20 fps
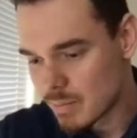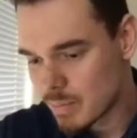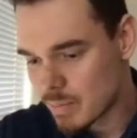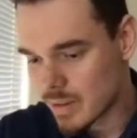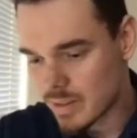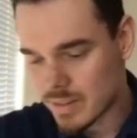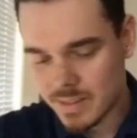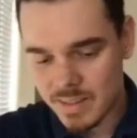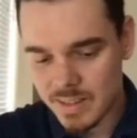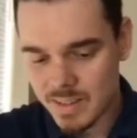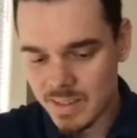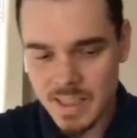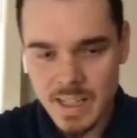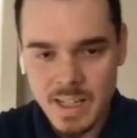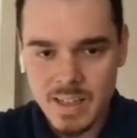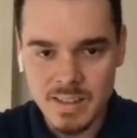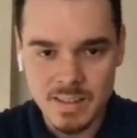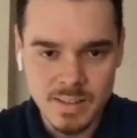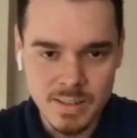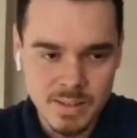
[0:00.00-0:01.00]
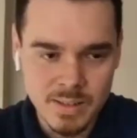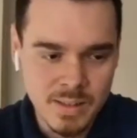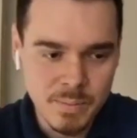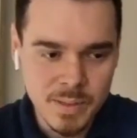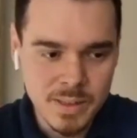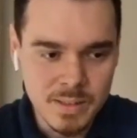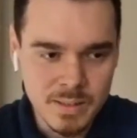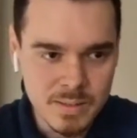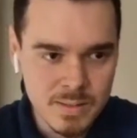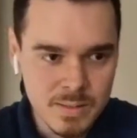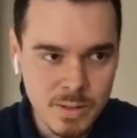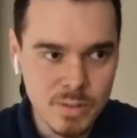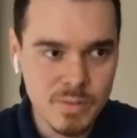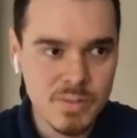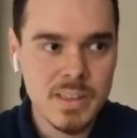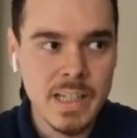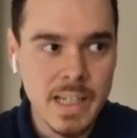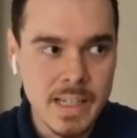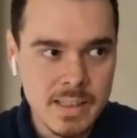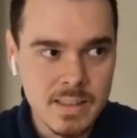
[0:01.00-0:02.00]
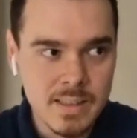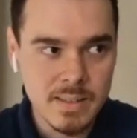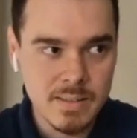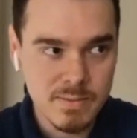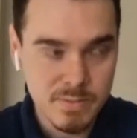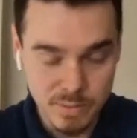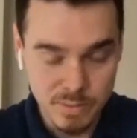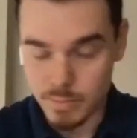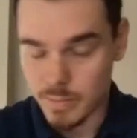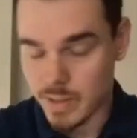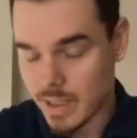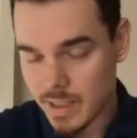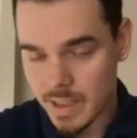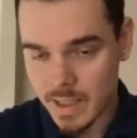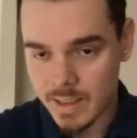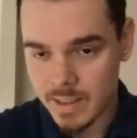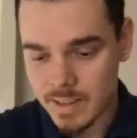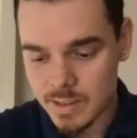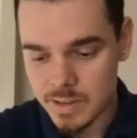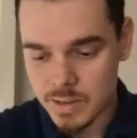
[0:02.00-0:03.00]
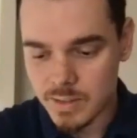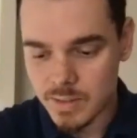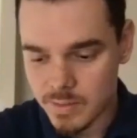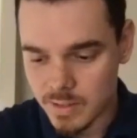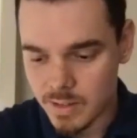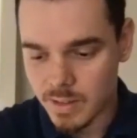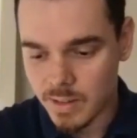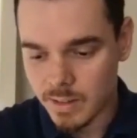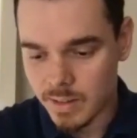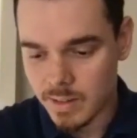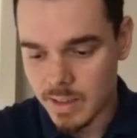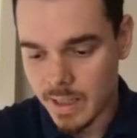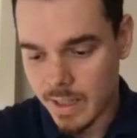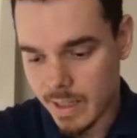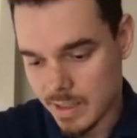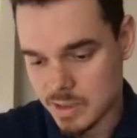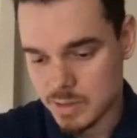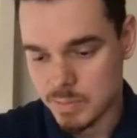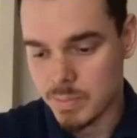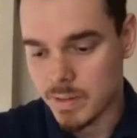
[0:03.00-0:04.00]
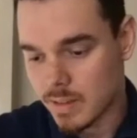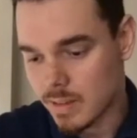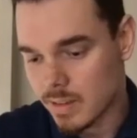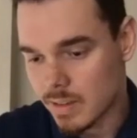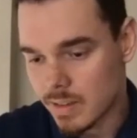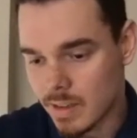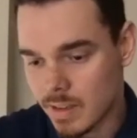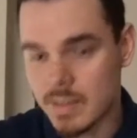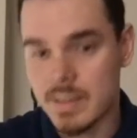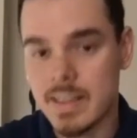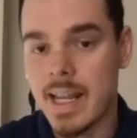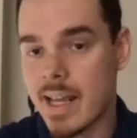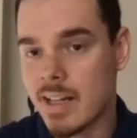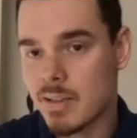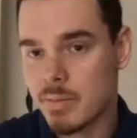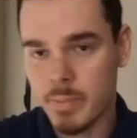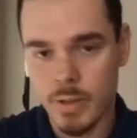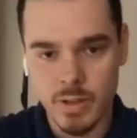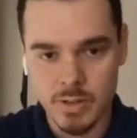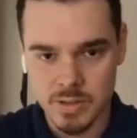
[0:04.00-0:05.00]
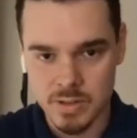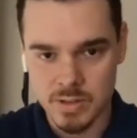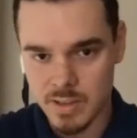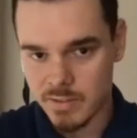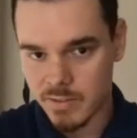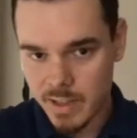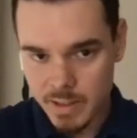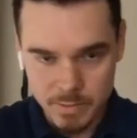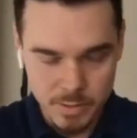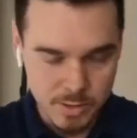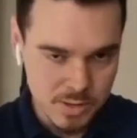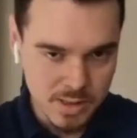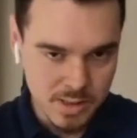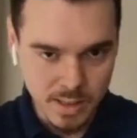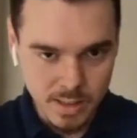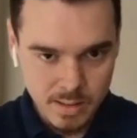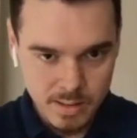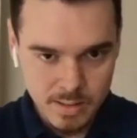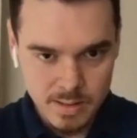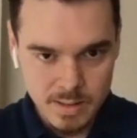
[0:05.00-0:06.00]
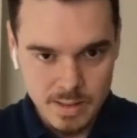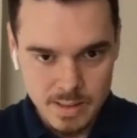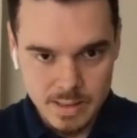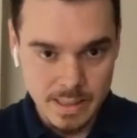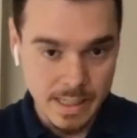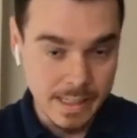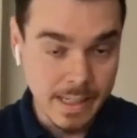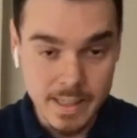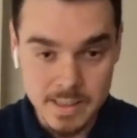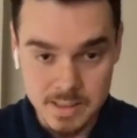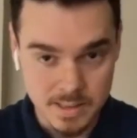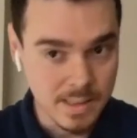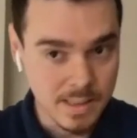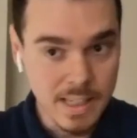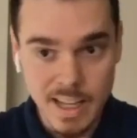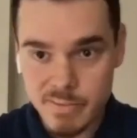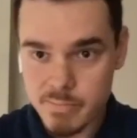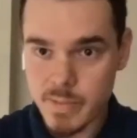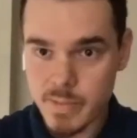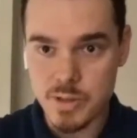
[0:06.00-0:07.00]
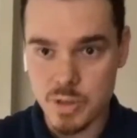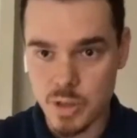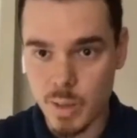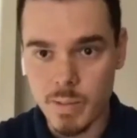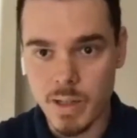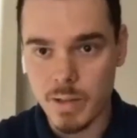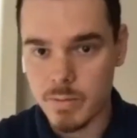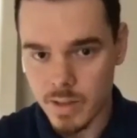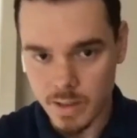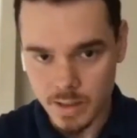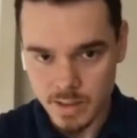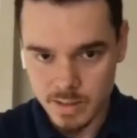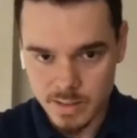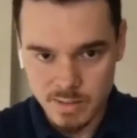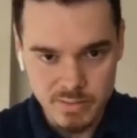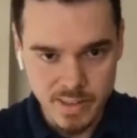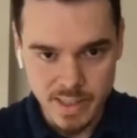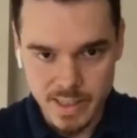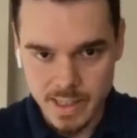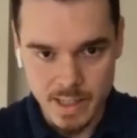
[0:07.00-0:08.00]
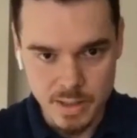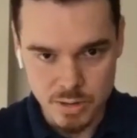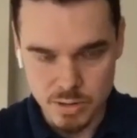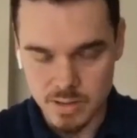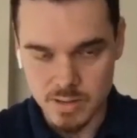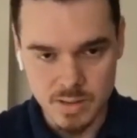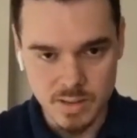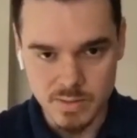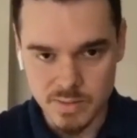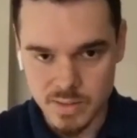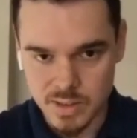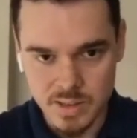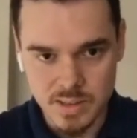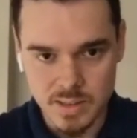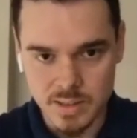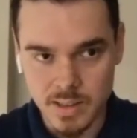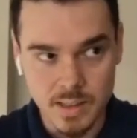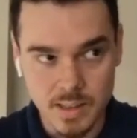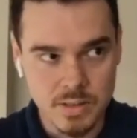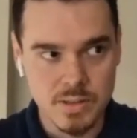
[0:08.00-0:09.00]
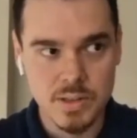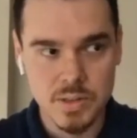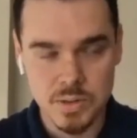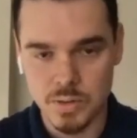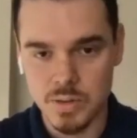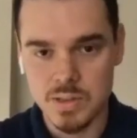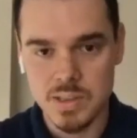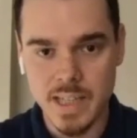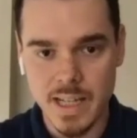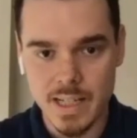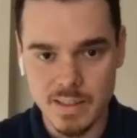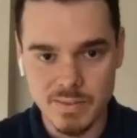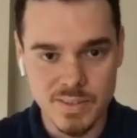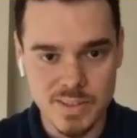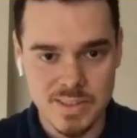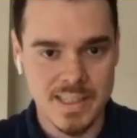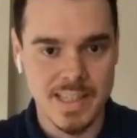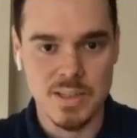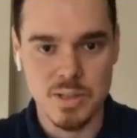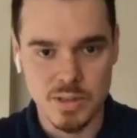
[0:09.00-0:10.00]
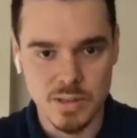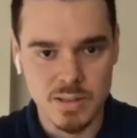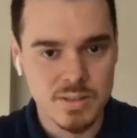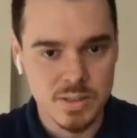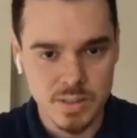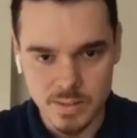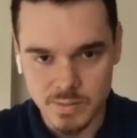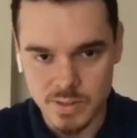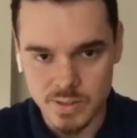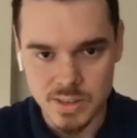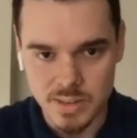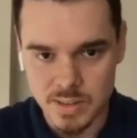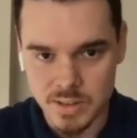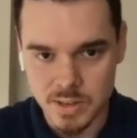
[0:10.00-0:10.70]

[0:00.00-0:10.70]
But yeah, I mean, COVID-19 for me, at least overall, has been a net positive, I would say. like I still have my job. I work in the financial services industry, so it's kind of essential services.